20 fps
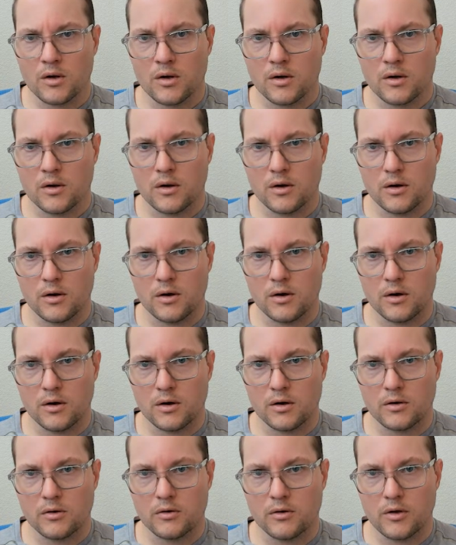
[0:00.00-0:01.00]

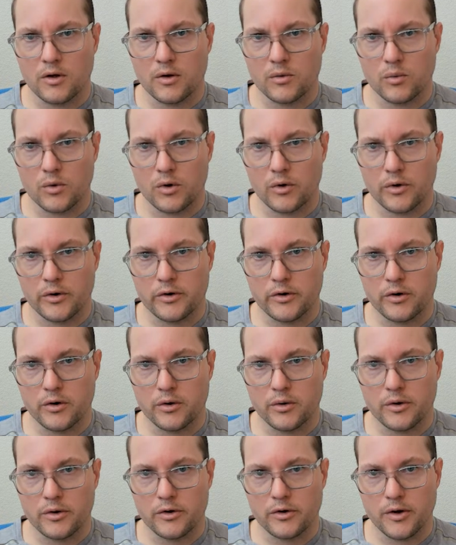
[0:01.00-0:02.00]
And then we're going to go
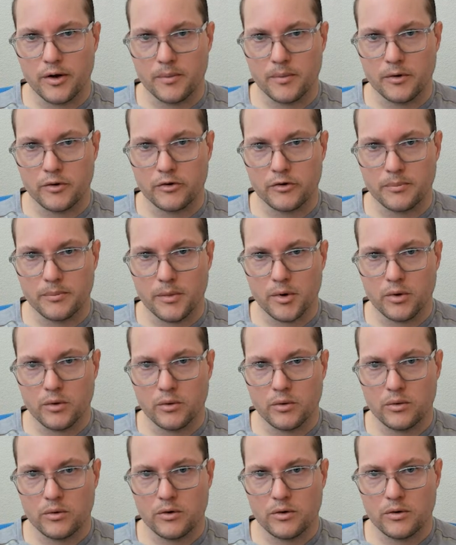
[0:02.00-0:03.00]
into image mode,